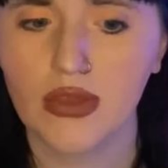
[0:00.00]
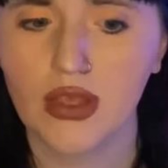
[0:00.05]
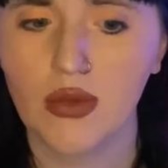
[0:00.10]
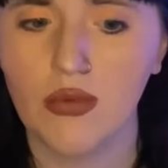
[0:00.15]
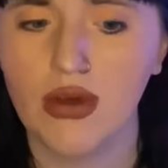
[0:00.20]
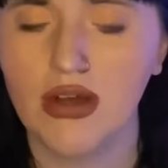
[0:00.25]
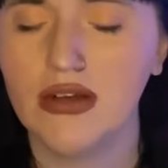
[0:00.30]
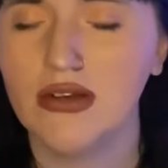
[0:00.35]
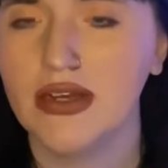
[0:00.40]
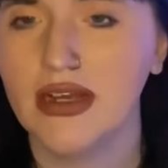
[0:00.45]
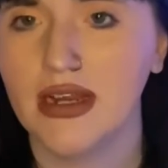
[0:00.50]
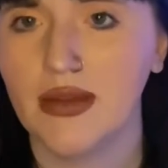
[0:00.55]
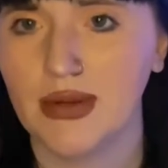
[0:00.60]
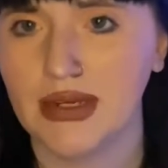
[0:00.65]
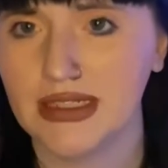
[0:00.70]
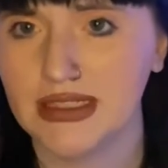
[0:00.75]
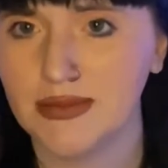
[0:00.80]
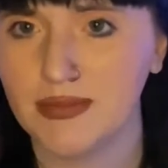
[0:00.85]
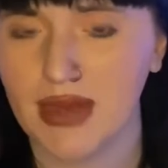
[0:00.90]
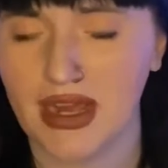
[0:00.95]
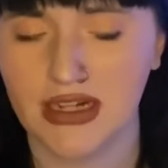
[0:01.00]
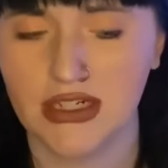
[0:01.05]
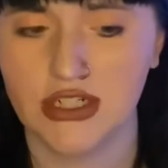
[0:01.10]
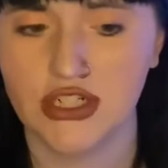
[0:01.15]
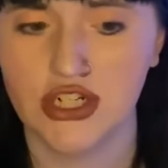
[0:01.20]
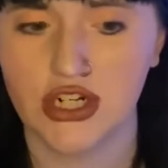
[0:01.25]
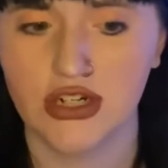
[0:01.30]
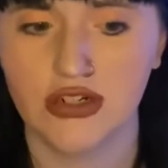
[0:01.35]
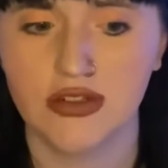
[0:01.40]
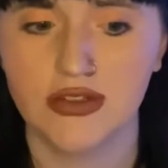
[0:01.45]
Well, anyways, back to
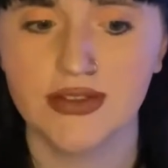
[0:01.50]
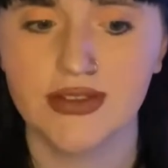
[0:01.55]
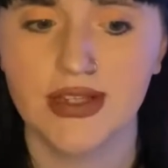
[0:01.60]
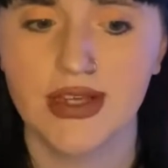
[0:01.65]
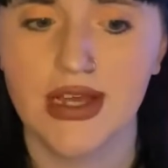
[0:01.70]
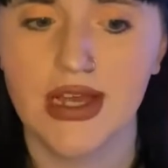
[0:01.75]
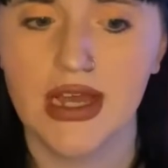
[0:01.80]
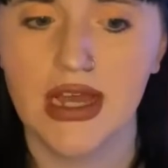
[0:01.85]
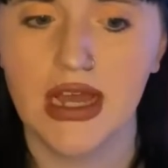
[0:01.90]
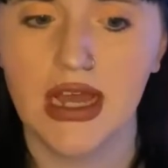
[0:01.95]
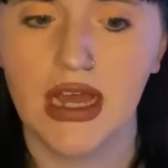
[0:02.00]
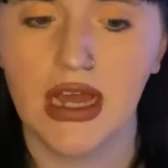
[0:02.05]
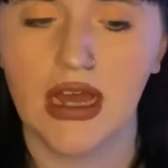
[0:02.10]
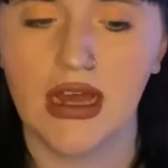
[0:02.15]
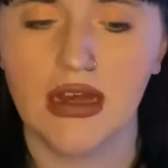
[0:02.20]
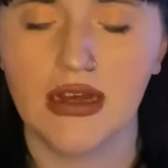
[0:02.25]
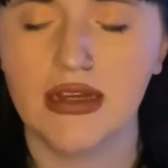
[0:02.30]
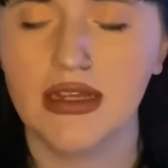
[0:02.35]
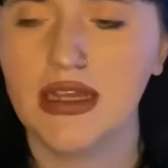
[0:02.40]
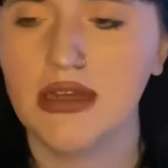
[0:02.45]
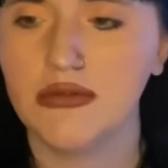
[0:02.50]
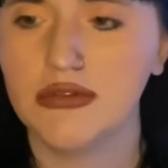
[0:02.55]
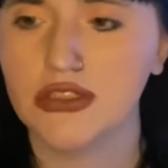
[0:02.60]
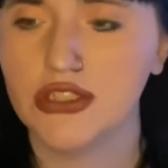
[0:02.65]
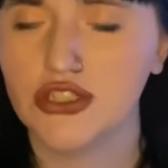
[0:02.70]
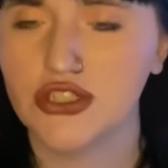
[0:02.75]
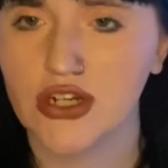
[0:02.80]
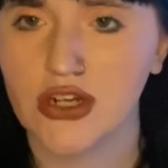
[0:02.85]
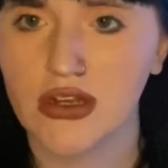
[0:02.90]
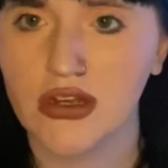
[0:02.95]
Charles. He was a
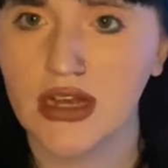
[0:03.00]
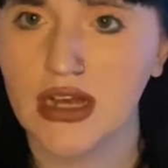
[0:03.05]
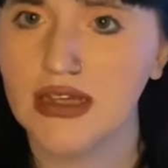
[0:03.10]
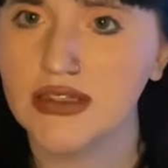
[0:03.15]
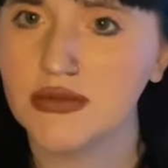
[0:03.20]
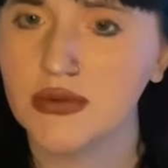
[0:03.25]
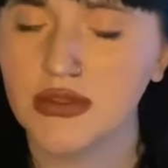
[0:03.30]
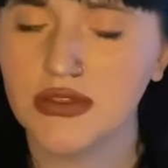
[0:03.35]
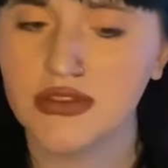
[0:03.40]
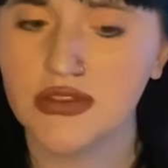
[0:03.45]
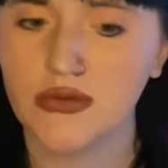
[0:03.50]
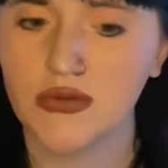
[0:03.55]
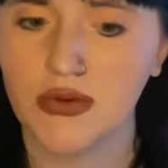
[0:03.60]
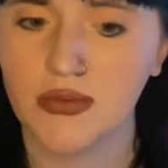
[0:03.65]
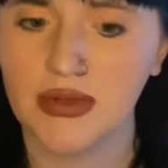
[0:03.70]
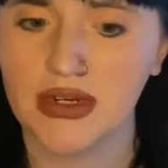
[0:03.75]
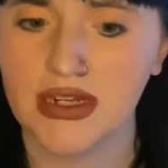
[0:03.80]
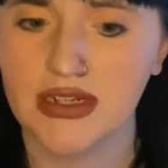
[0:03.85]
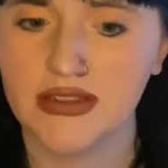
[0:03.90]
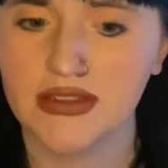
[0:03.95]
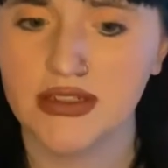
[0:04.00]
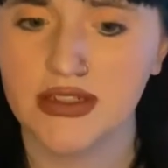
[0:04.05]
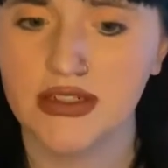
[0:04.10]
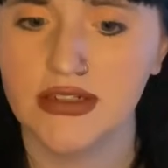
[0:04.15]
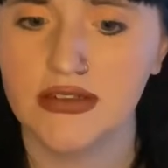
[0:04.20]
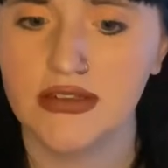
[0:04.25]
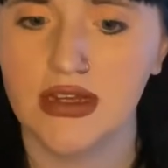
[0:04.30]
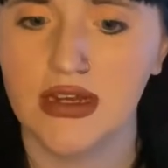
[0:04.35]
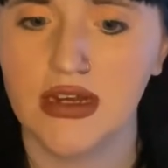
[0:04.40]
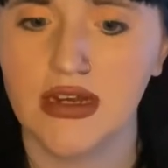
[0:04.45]
drunk as well as a womanizer.
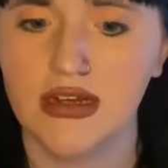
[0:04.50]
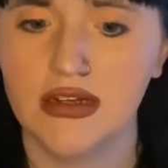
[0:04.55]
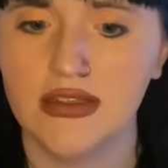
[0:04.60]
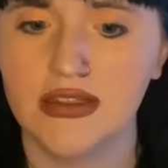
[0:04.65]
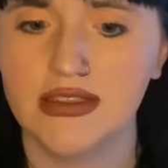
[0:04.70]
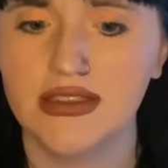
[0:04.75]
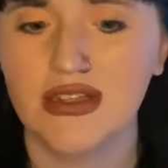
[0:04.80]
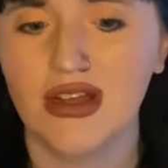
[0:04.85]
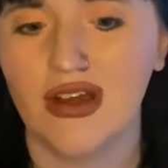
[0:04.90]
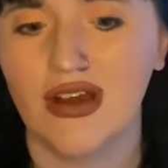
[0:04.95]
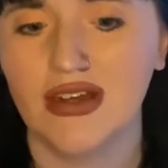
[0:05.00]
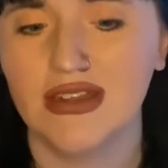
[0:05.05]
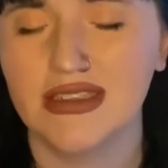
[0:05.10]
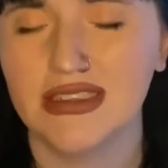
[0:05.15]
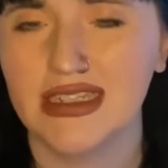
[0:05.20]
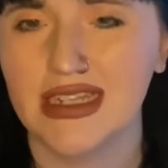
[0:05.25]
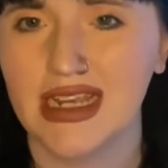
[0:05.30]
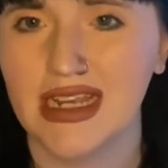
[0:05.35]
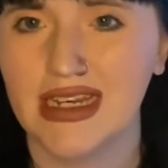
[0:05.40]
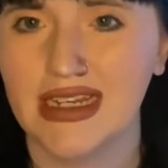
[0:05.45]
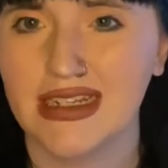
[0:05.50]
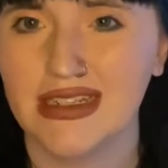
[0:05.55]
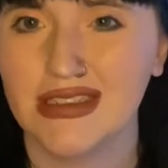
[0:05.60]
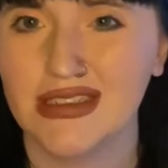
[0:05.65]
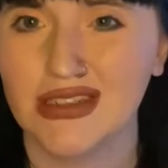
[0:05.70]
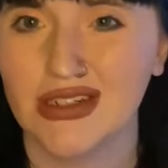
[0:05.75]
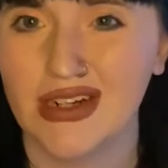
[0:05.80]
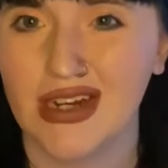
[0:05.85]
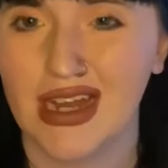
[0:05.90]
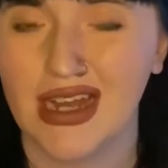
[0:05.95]
This caused Nannie to
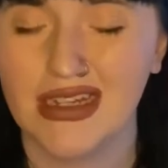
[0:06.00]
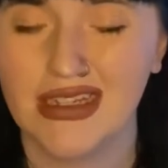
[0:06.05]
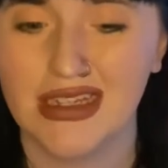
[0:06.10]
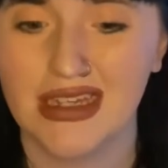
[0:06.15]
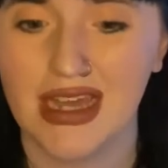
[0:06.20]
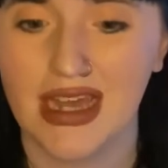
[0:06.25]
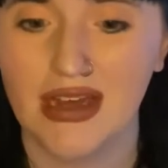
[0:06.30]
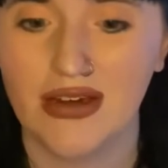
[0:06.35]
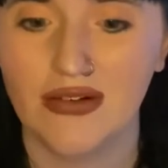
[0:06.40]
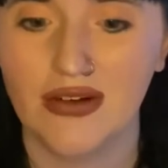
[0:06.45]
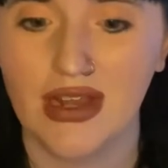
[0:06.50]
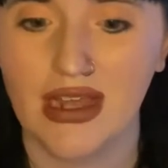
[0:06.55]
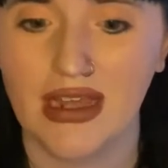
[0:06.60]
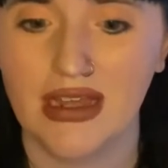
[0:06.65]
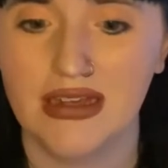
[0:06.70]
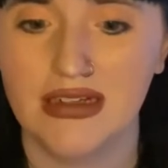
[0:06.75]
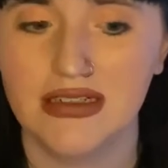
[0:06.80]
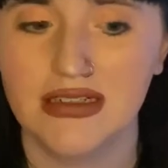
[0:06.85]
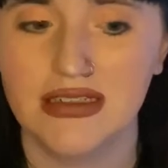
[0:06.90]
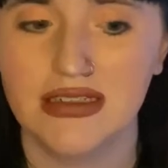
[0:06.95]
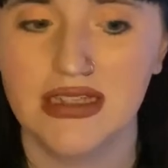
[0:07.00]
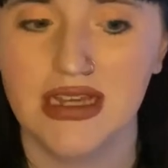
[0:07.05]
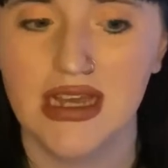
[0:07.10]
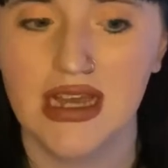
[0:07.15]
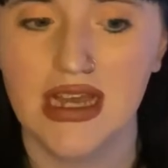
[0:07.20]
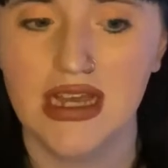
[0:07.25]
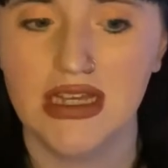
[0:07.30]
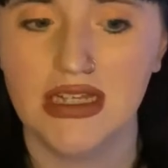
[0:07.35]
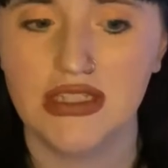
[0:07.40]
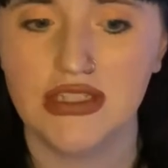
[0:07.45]
start acting out and
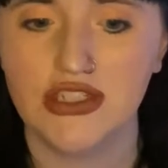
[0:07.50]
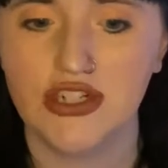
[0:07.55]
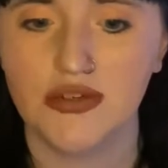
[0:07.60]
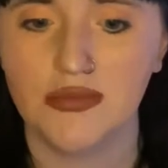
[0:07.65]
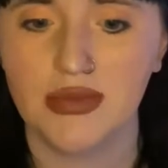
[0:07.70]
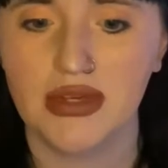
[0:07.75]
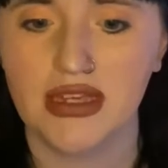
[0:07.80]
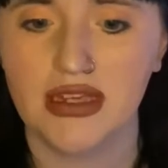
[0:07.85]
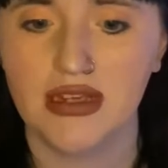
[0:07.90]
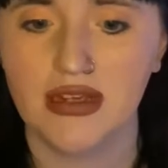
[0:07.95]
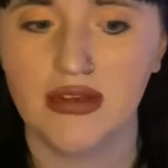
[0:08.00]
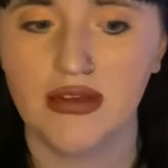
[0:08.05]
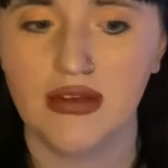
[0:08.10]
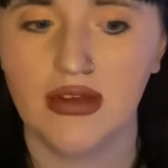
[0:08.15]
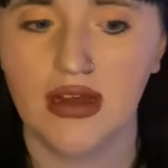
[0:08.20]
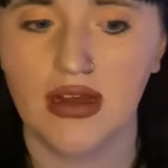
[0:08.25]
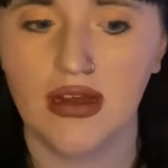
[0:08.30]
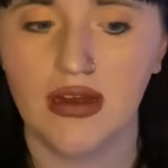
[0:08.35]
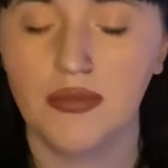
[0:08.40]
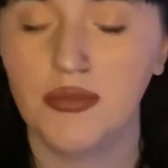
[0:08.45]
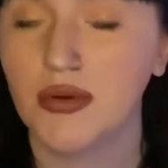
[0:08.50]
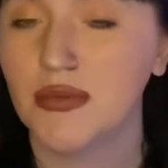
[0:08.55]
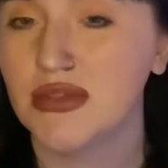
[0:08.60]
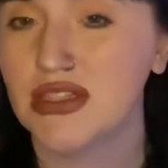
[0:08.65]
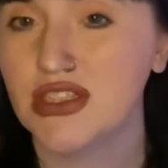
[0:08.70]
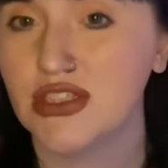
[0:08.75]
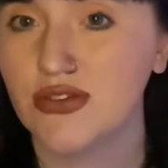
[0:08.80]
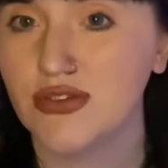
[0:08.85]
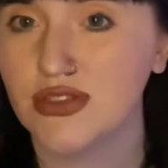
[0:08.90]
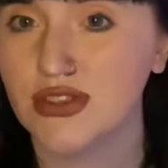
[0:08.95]
start being
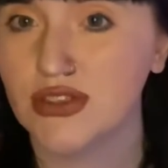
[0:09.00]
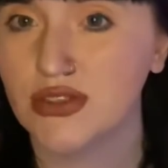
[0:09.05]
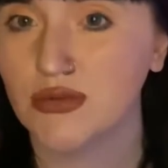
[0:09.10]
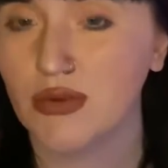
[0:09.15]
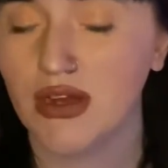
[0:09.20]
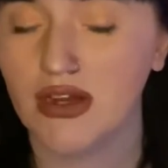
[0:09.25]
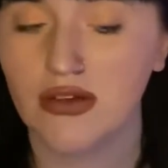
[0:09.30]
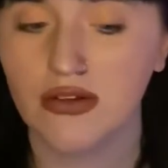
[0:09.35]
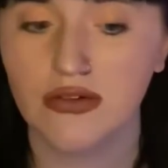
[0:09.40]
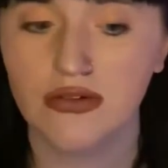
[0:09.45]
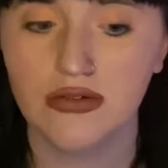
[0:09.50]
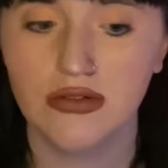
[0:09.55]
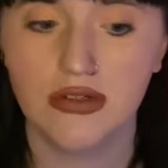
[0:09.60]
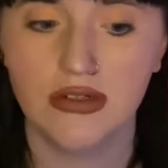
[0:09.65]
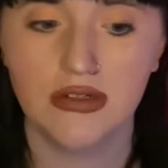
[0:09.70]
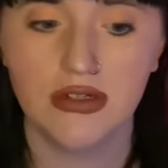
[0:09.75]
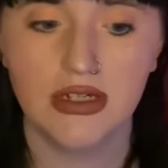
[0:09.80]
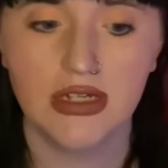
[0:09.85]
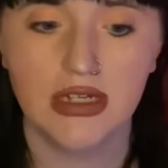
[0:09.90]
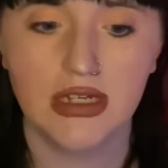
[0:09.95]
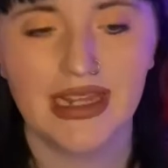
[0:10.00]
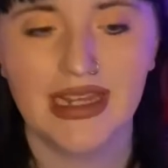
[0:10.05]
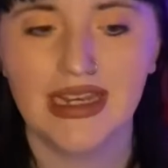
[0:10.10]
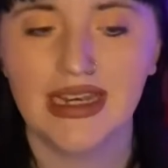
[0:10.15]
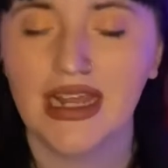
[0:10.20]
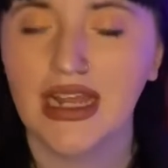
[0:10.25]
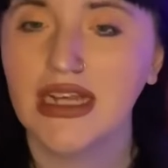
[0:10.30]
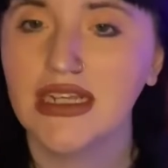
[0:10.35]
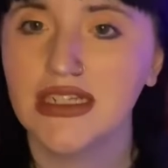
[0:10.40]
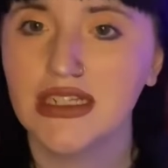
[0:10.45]
promiscuous as well. In
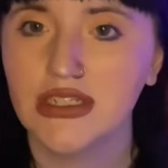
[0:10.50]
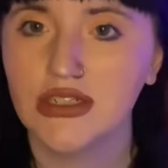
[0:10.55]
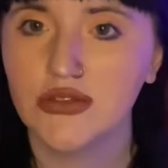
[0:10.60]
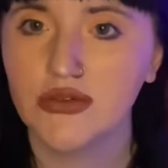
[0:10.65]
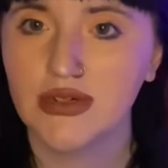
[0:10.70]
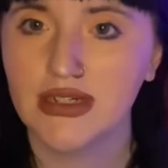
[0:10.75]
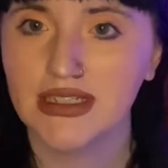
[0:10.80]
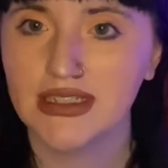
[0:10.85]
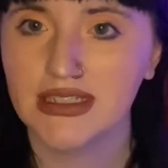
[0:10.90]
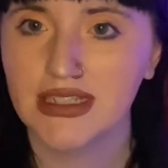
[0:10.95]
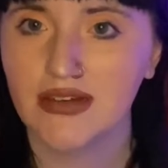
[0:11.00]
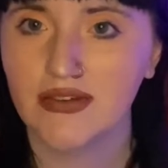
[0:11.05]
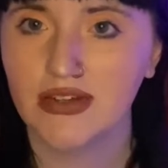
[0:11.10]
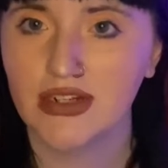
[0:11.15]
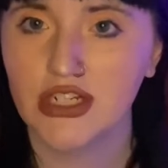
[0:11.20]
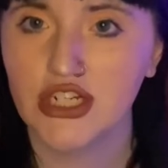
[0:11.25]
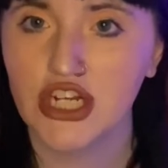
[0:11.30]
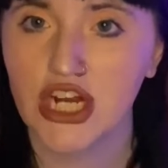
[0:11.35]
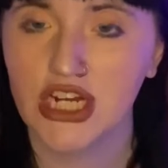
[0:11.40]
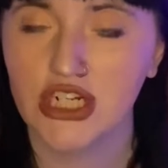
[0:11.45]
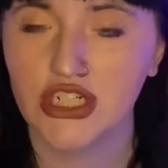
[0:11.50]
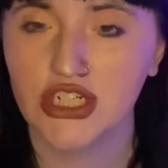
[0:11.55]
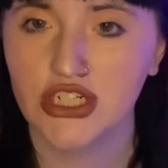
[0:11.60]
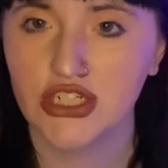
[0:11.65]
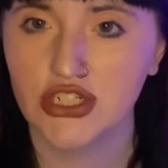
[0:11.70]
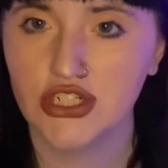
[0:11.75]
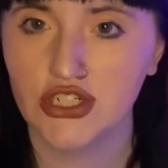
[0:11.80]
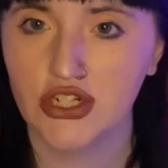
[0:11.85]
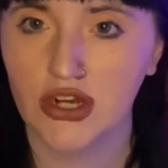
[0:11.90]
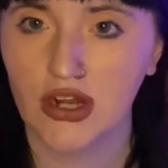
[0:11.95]
1927, a tragedy
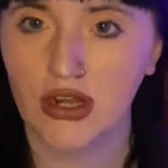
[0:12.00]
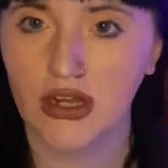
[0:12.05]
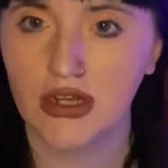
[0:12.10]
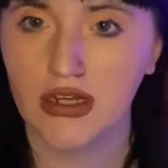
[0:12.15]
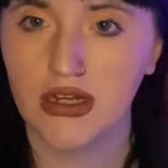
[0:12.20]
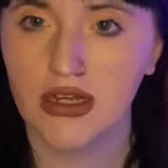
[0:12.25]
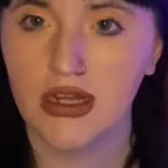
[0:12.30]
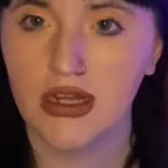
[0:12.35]
struck.